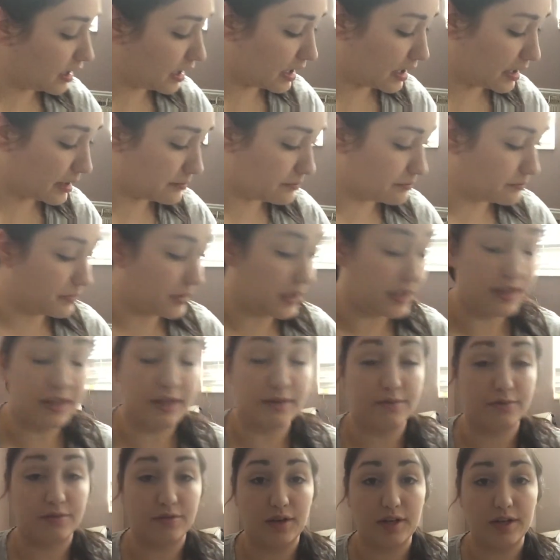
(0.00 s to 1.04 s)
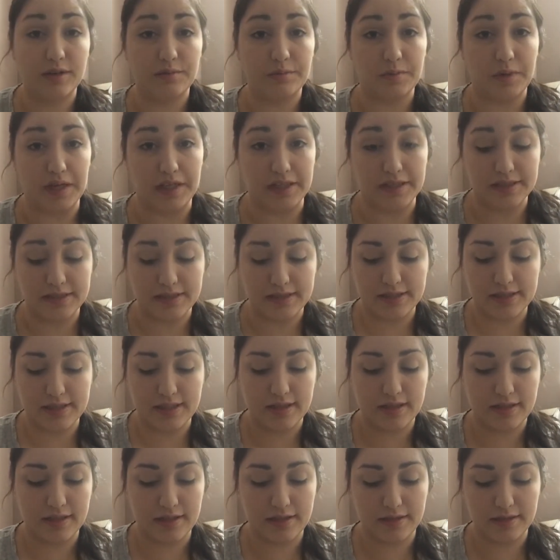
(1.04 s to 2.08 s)
But the front ones
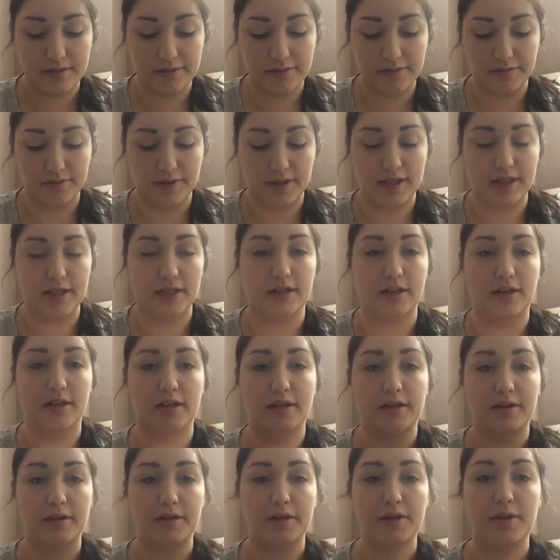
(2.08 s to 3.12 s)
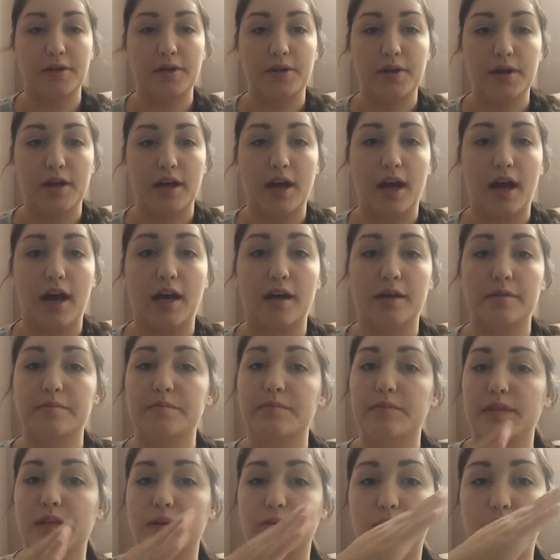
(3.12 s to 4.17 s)
right here,
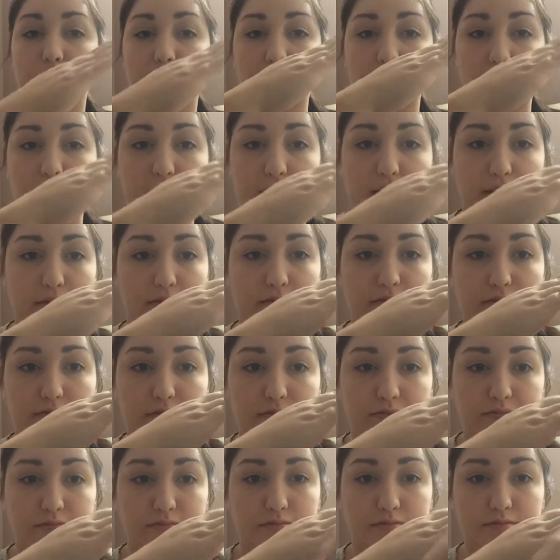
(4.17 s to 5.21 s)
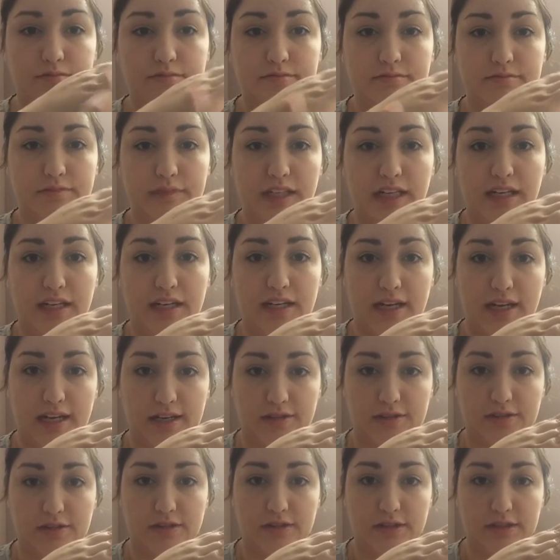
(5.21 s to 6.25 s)
they want her kind of at an
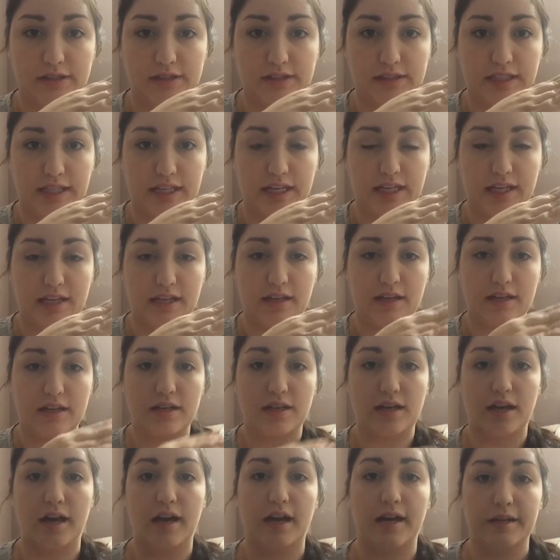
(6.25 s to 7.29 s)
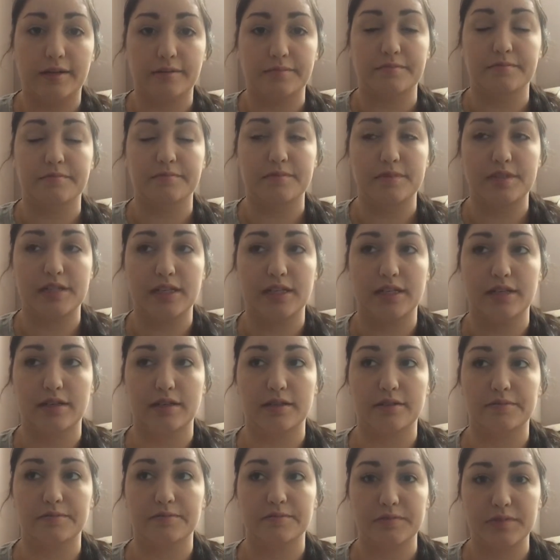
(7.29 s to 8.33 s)
angle laying
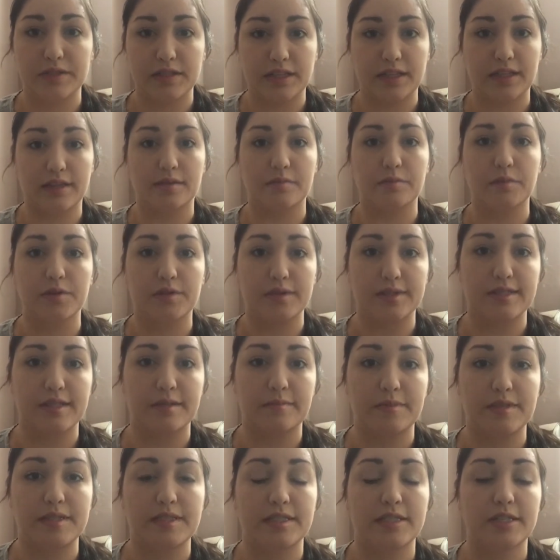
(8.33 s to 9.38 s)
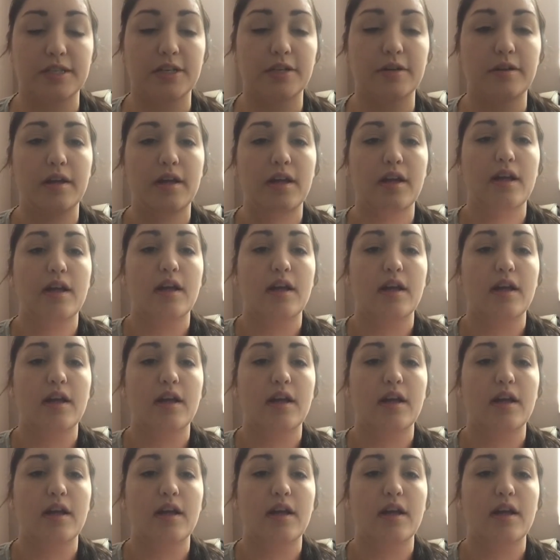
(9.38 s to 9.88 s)
to get the mucus up easier.